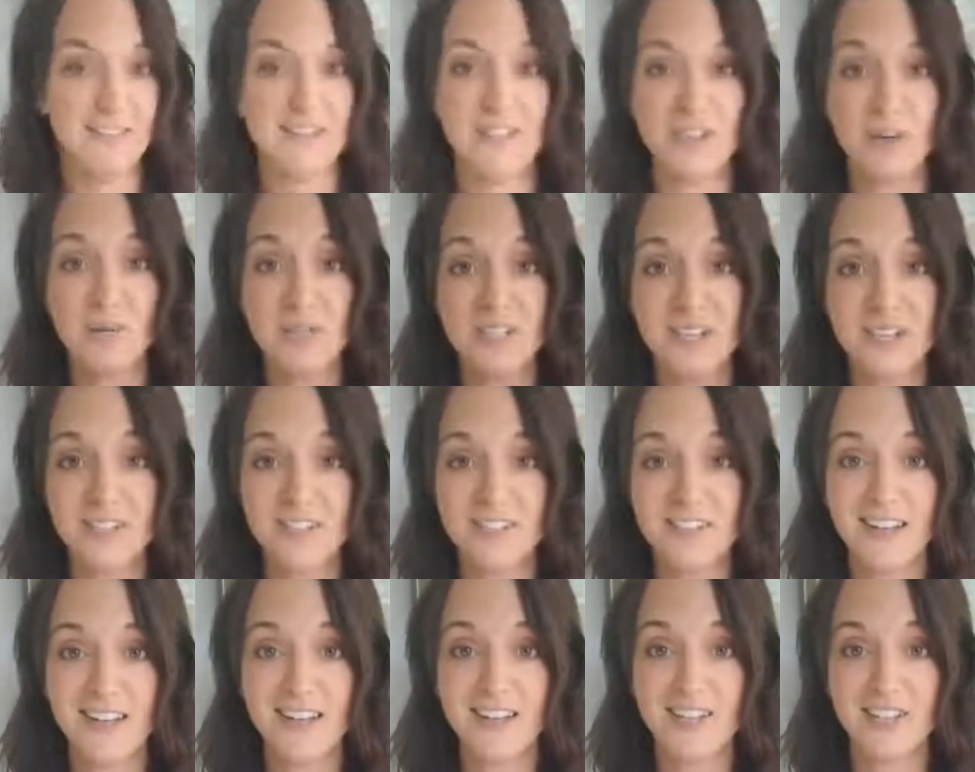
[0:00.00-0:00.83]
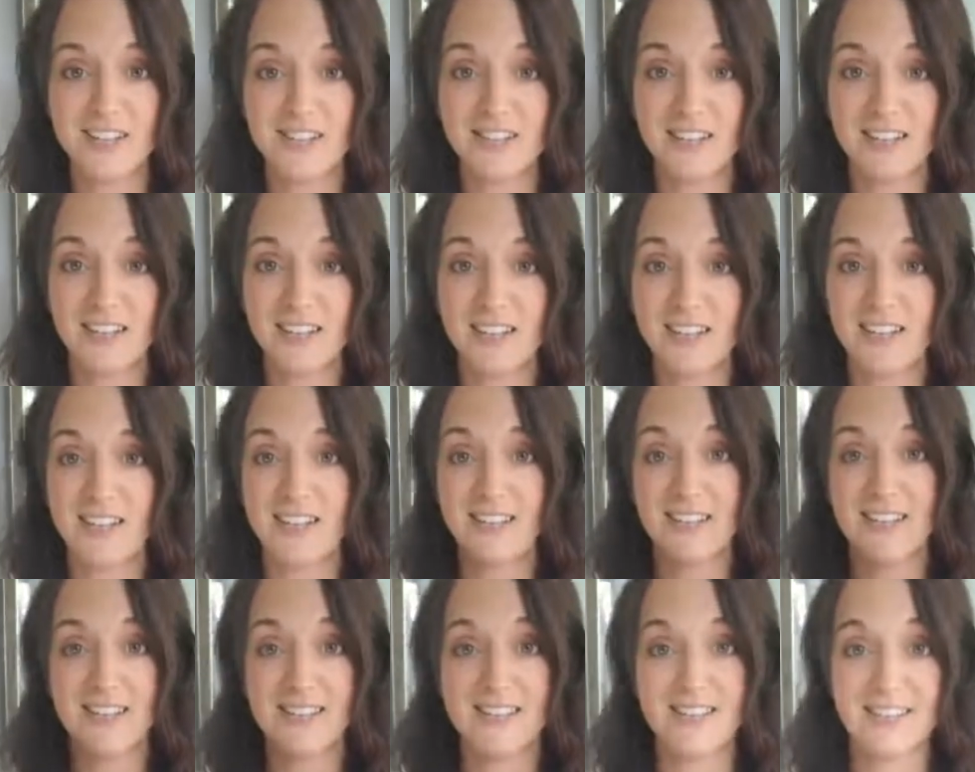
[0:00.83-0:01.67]
Don't touch that, I just cleaned,
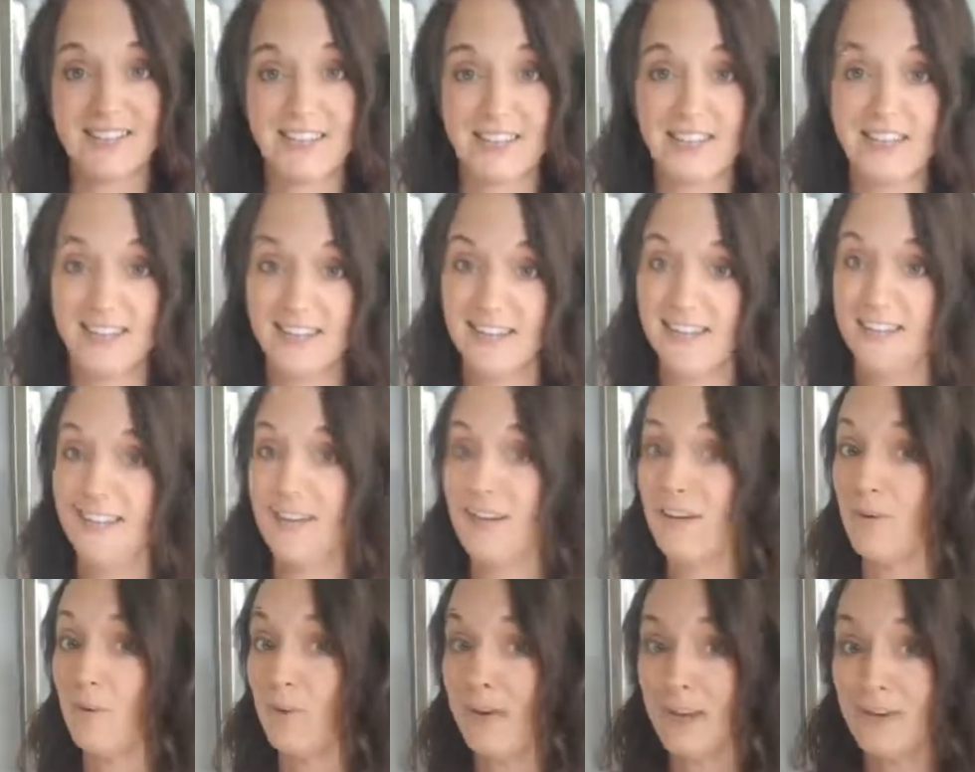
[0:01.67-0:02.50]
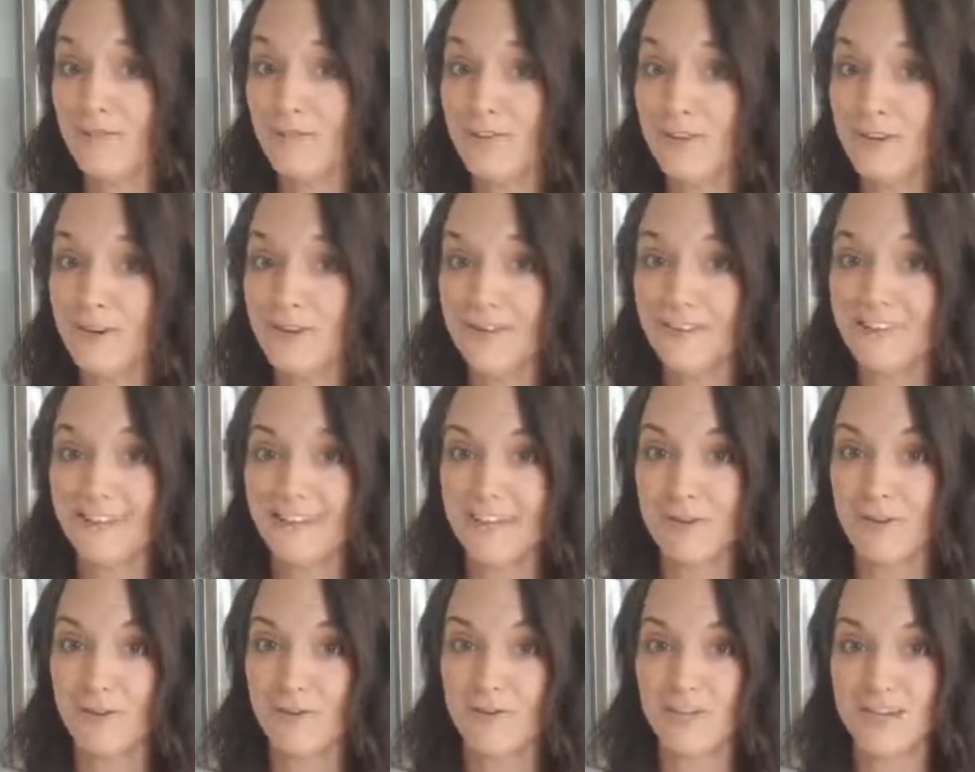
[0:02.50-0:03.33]
it's stinky in there, whatever like
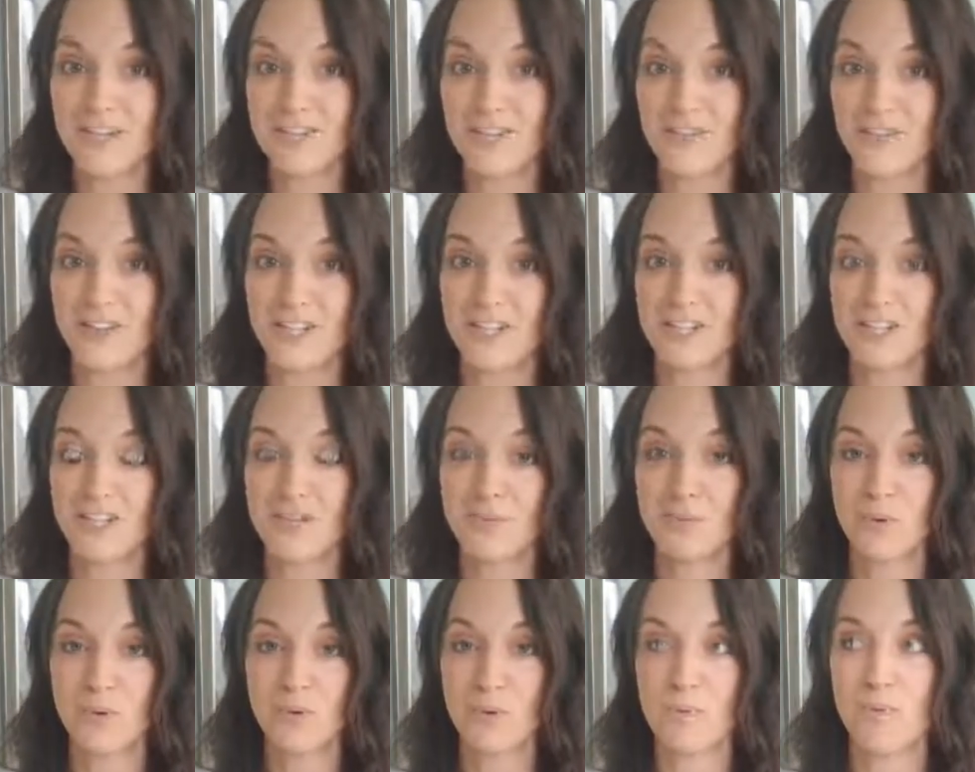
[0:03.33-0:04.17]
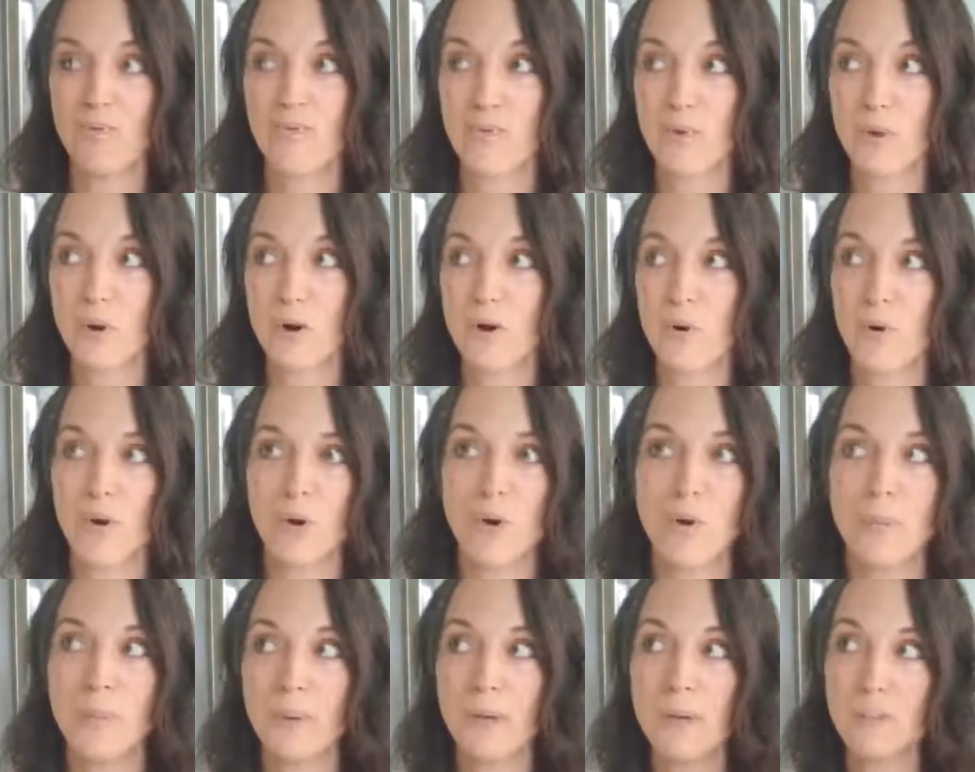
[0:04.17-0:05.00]
your reservations were before,
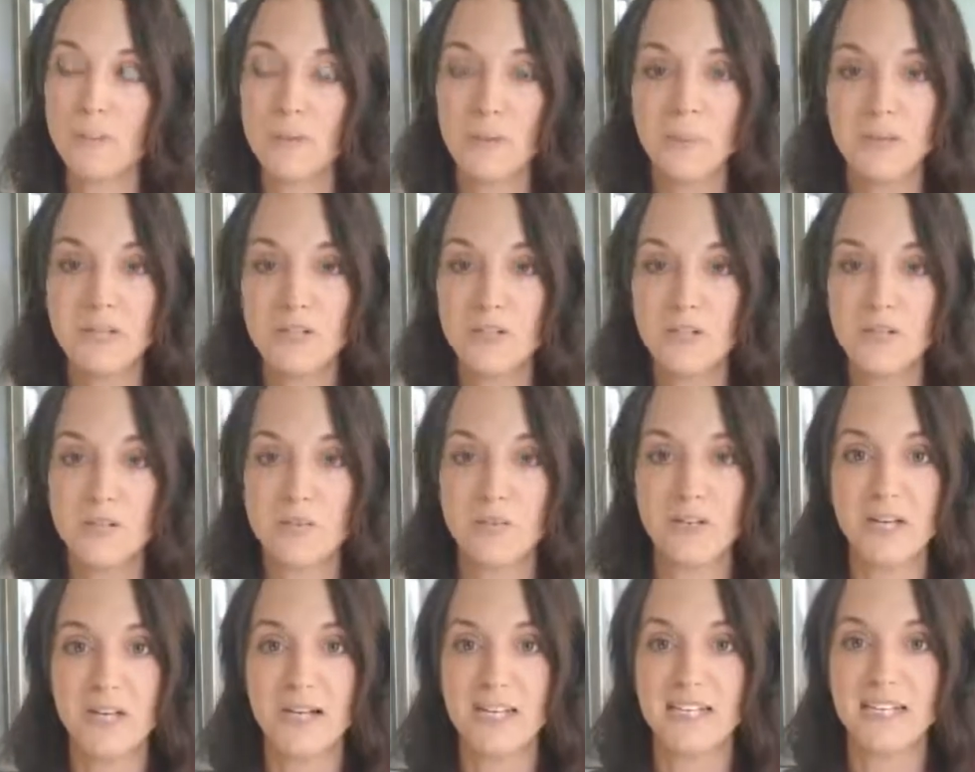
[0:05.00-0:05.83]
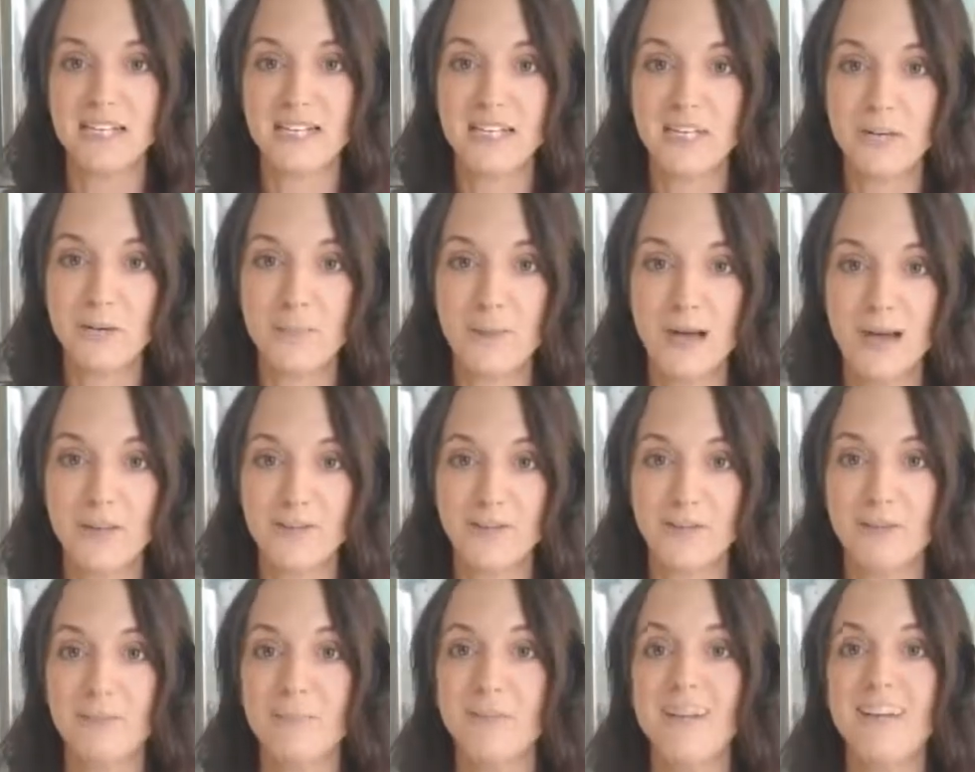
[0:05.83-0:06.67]
or opening up the windows when you had to clean your
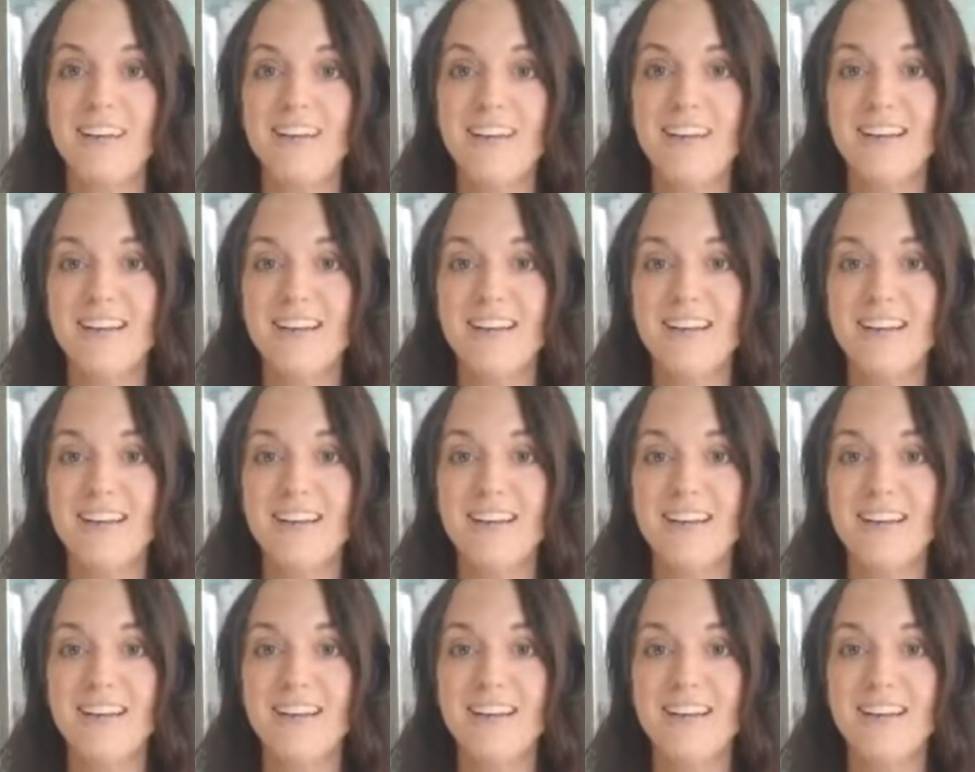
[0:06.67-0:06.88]
bathroom.